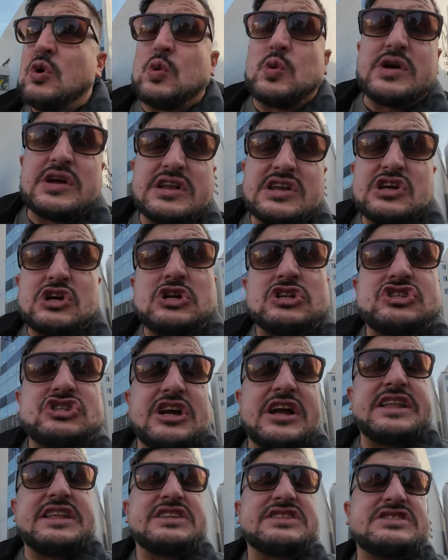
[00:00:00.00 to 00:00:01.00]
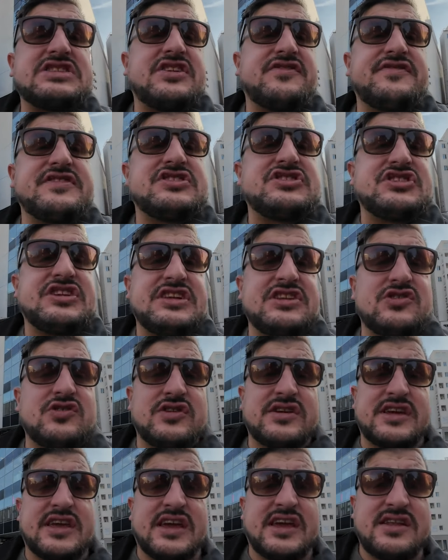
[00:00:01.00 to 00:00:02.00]
We're going to go try the Selfie-Cino
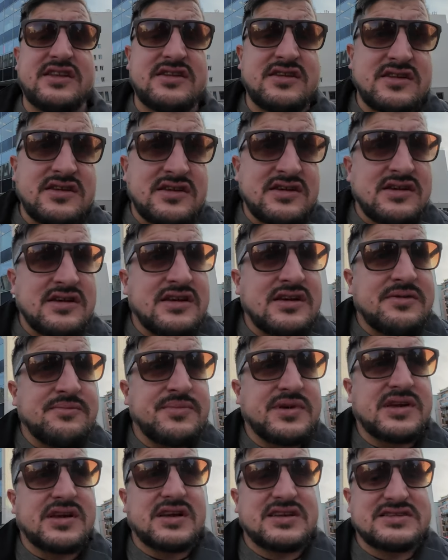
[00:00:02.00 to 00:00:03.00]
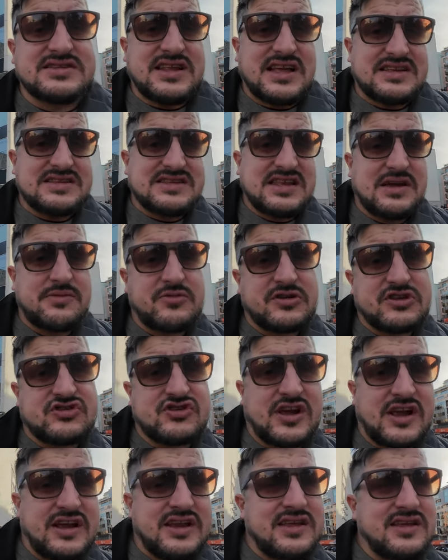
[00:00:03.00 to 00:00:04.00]
again because last time we
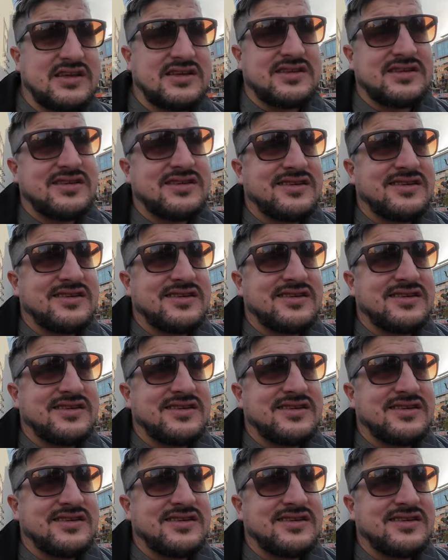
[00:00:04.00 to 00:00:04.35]
tried it,